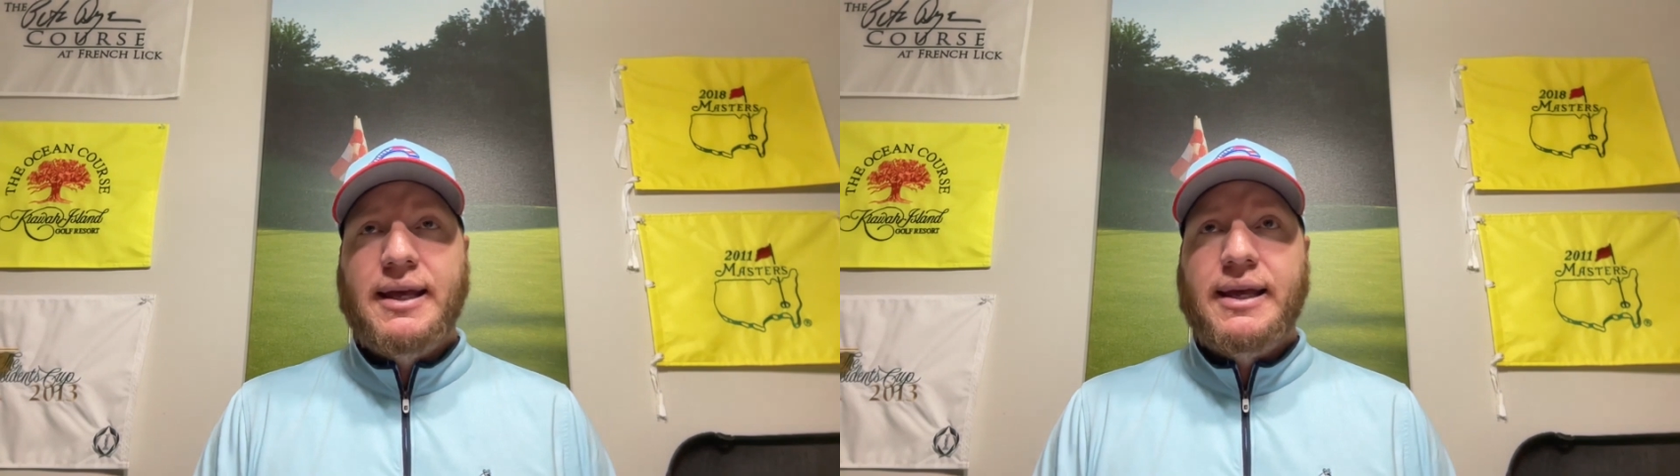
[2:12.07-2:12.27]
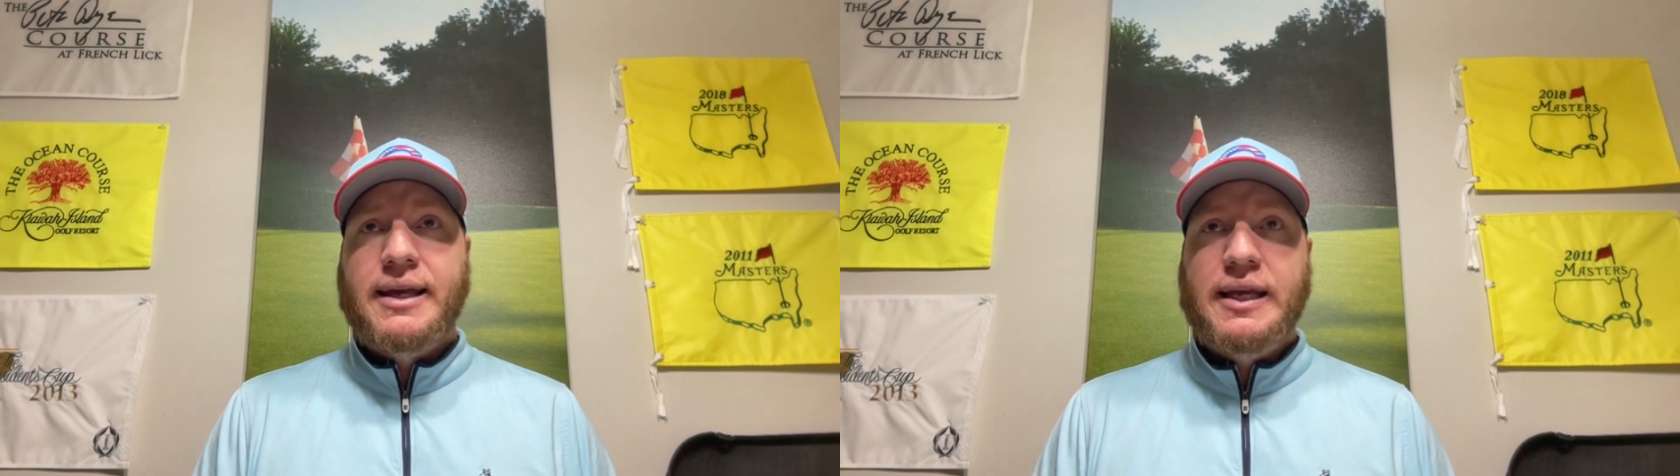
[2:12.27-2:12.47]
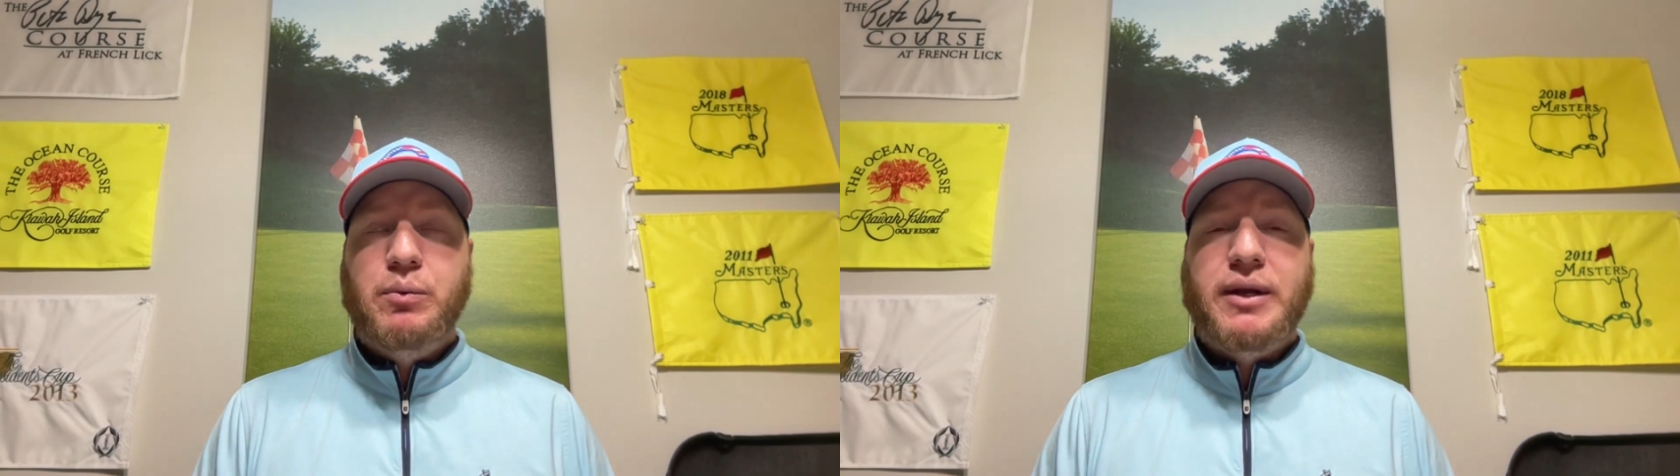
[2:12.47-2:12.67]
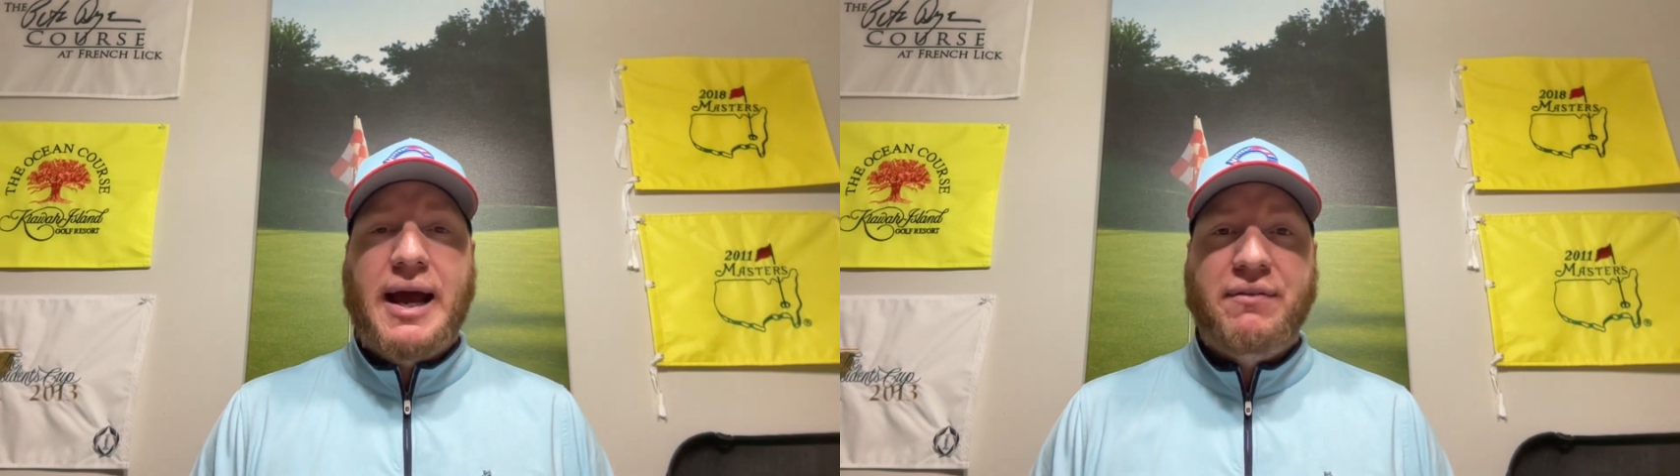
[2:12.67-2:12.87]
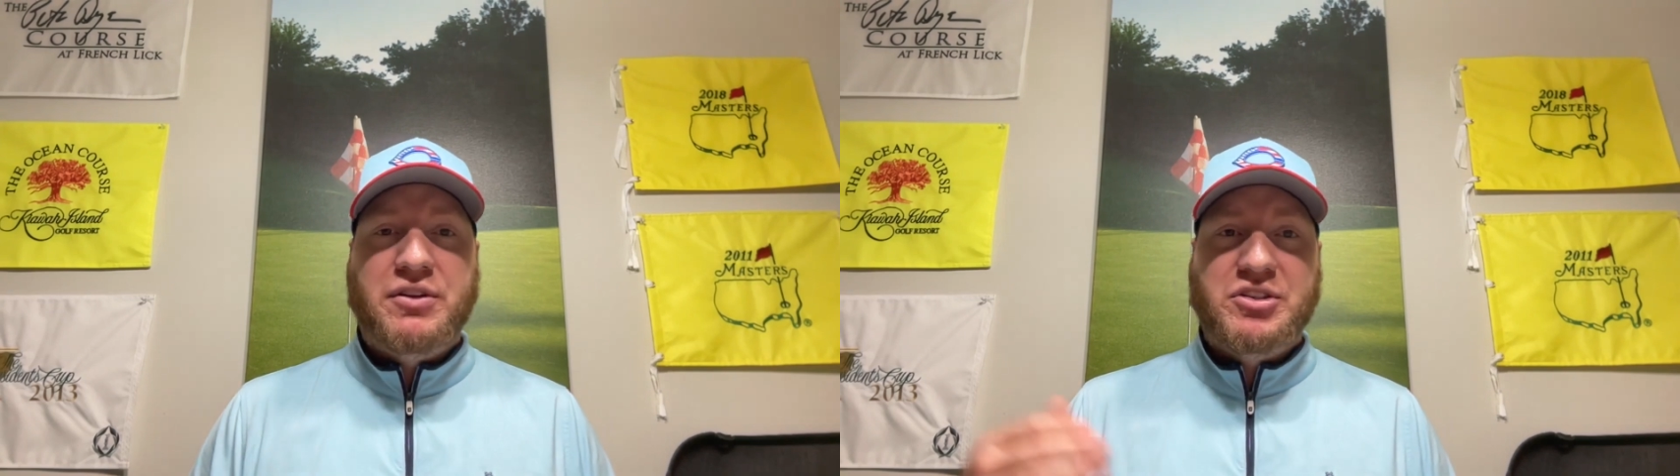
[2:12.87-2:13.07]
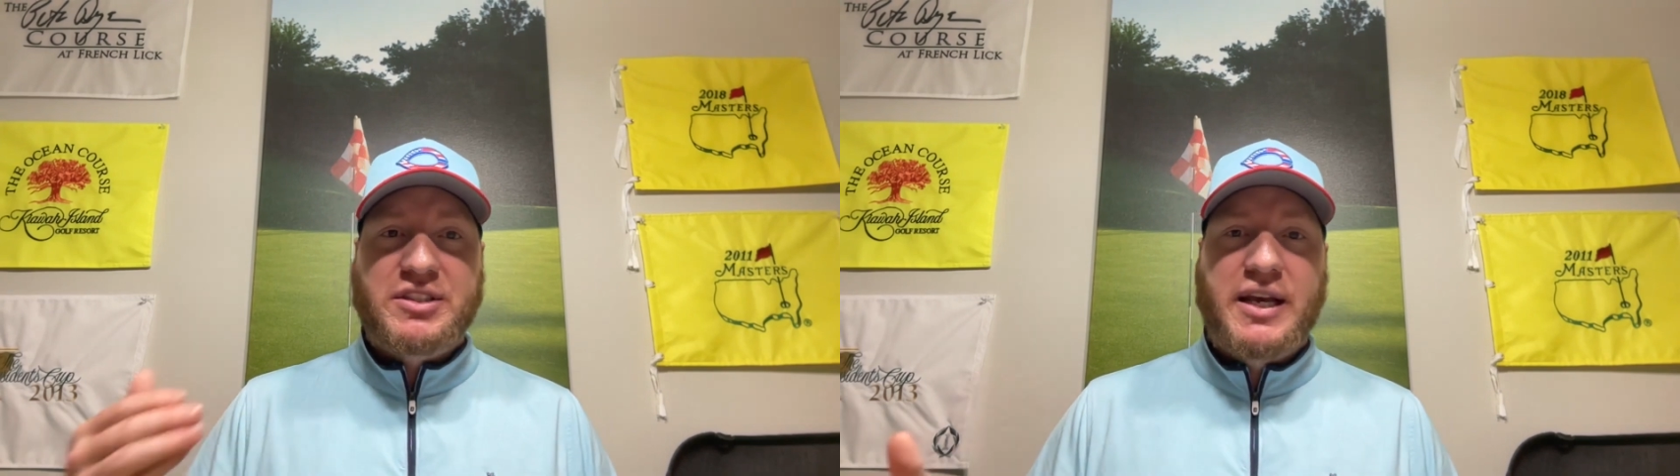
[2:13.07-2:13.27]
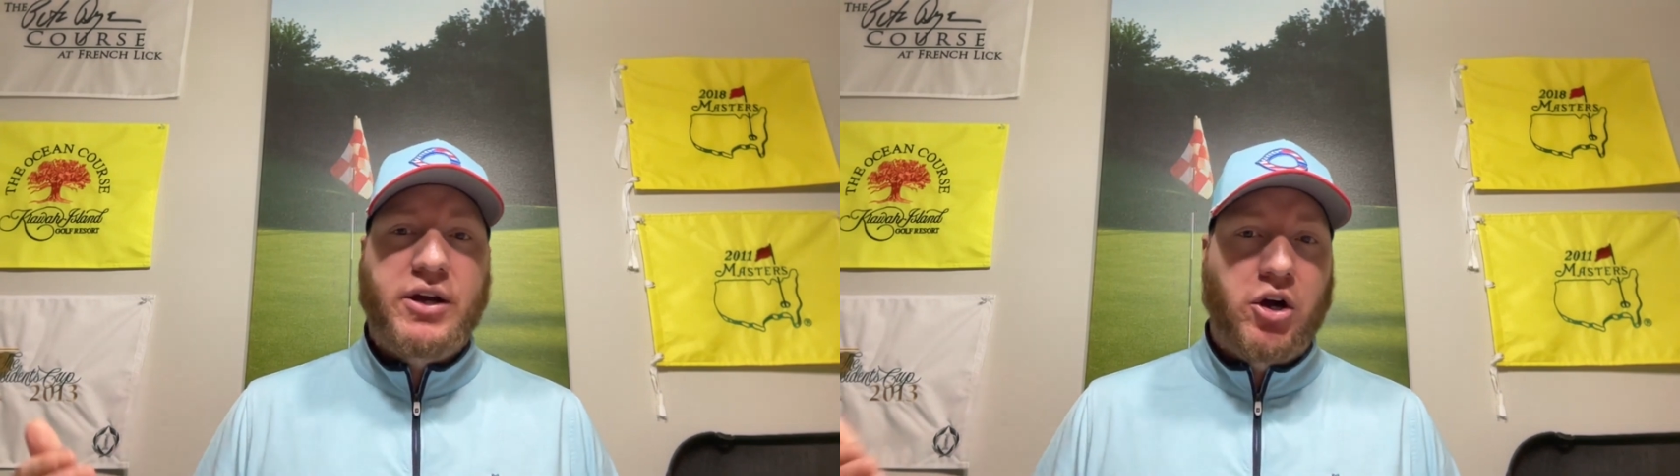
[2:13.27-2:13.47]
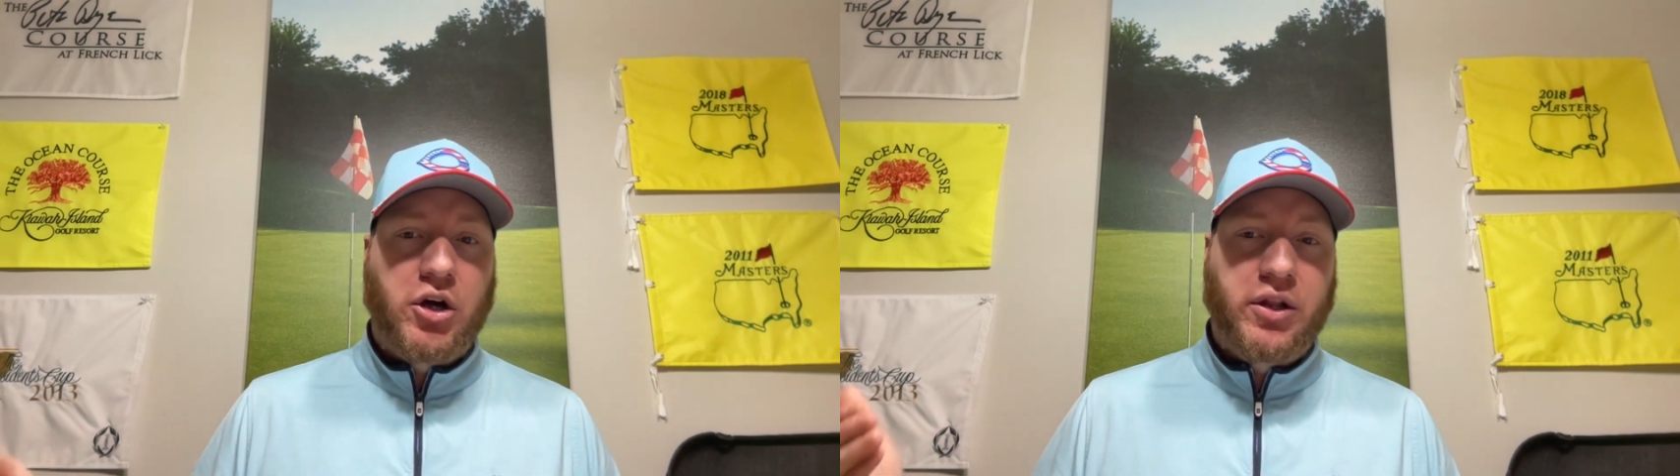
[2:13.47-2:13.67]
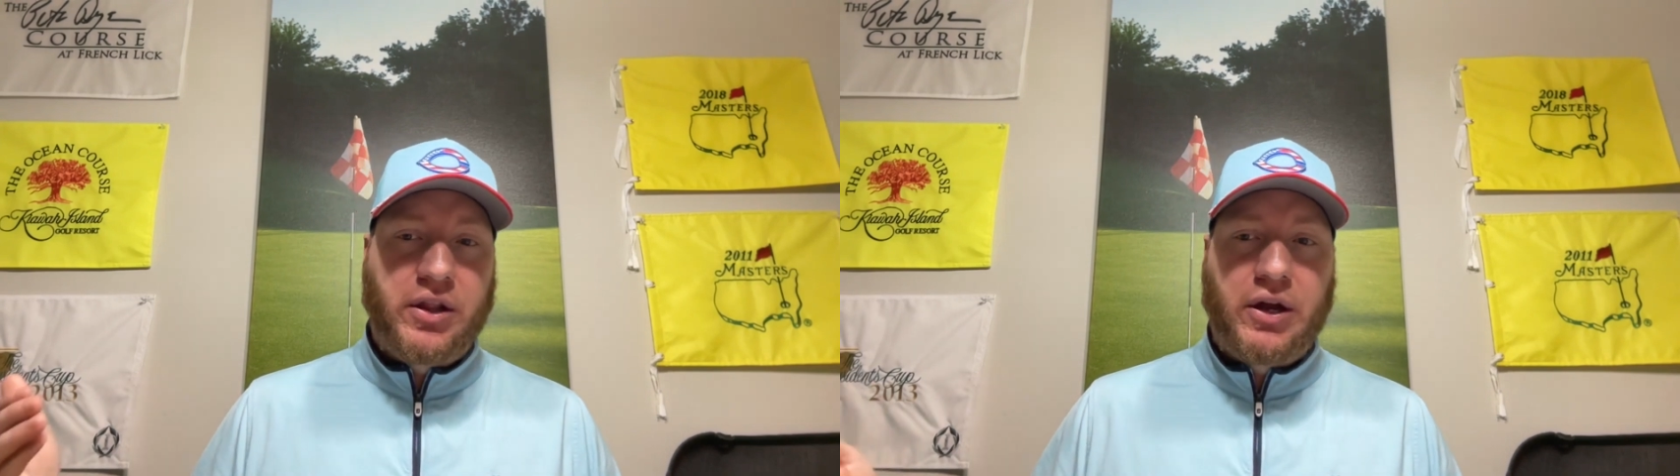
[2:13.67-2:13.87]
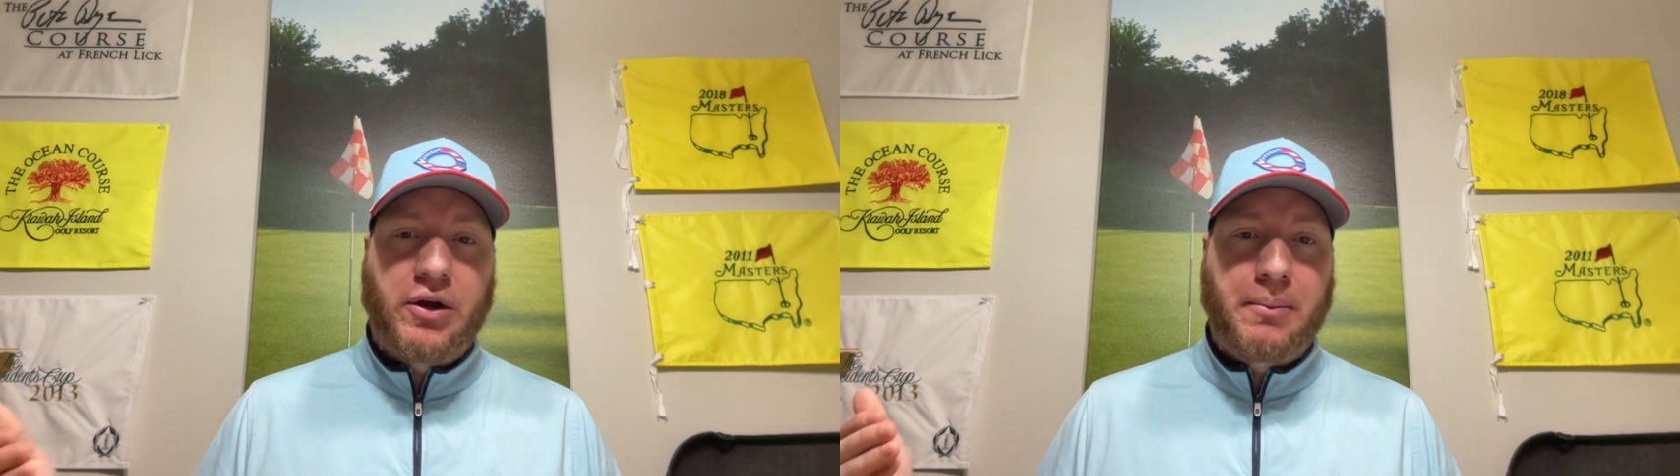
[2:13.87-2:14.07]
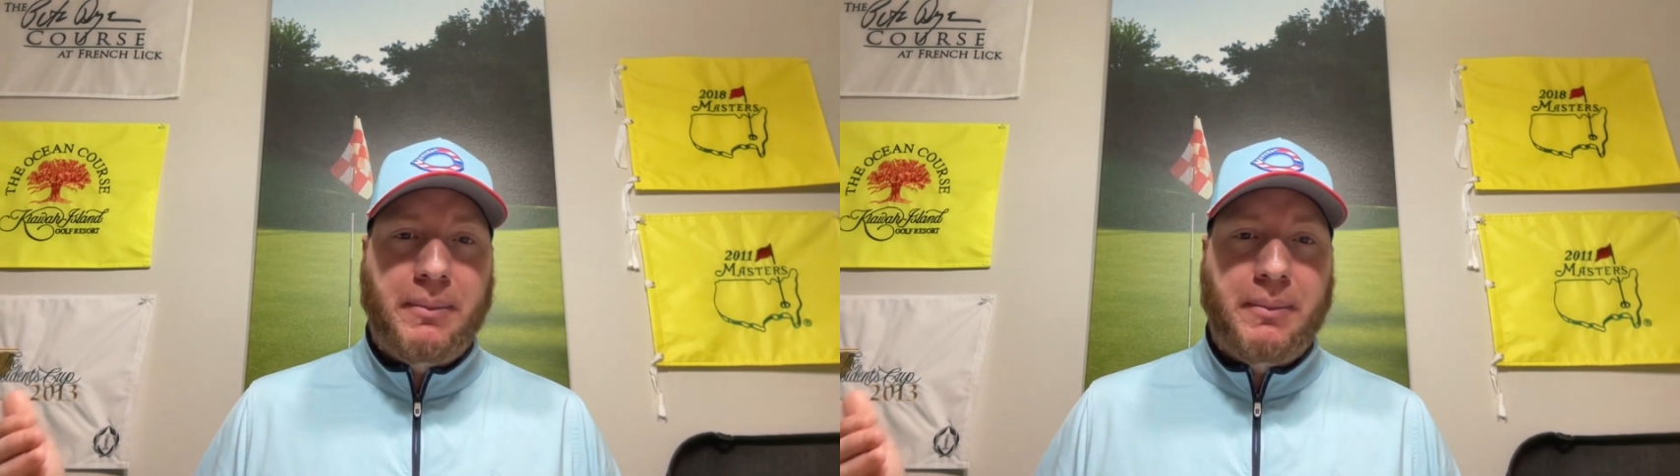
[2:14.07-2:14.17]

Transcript: He would have to stay on their